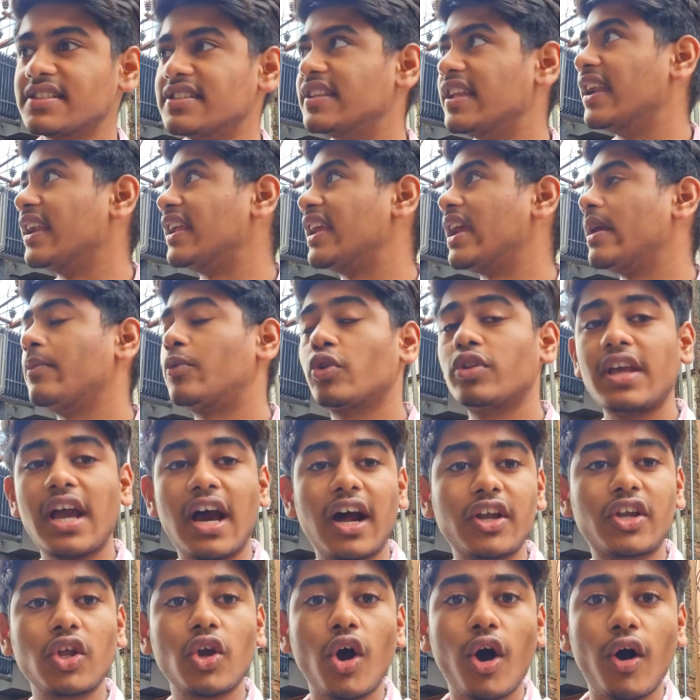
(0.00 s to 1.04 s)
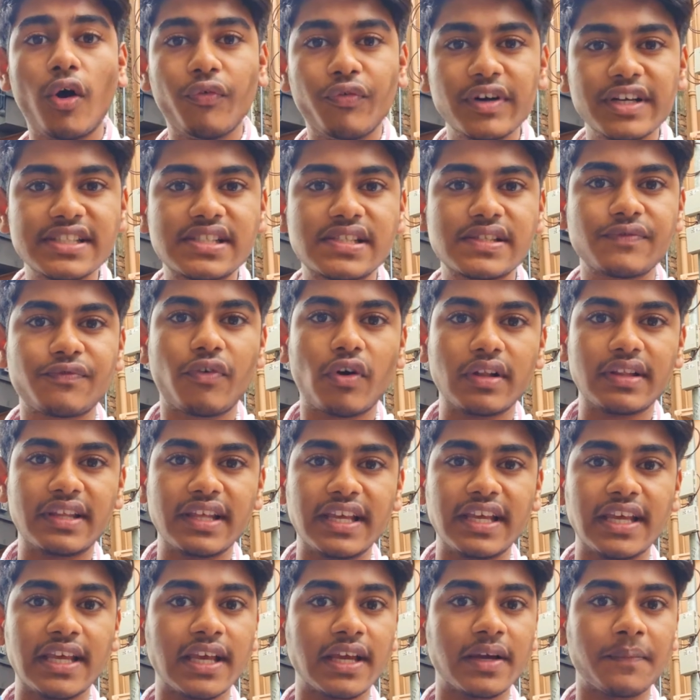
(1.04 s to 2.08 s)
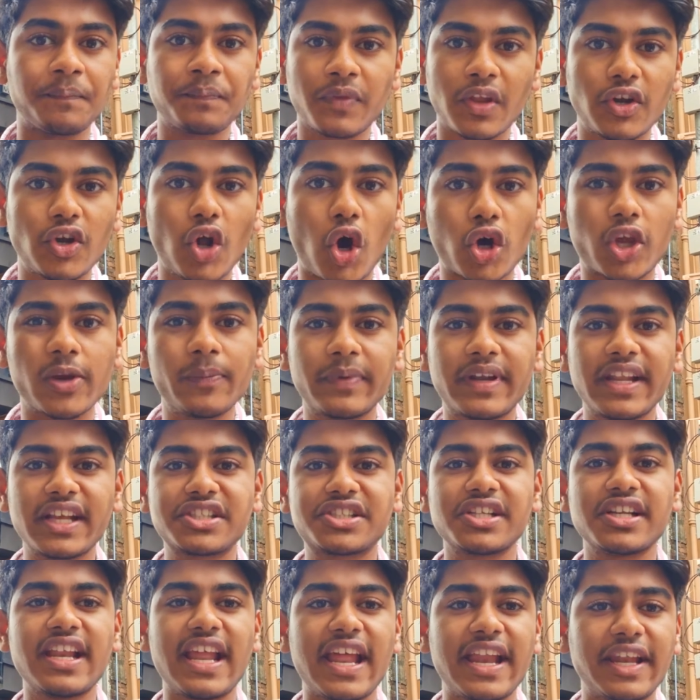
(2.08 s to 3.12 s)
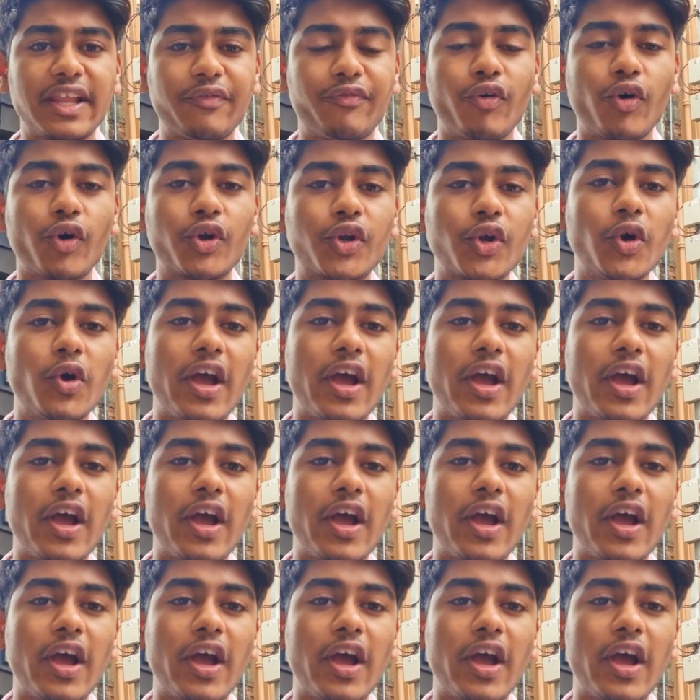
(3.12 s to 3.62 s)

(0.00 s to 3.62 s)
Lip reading: then came to the RTO office for the documentation and the photo,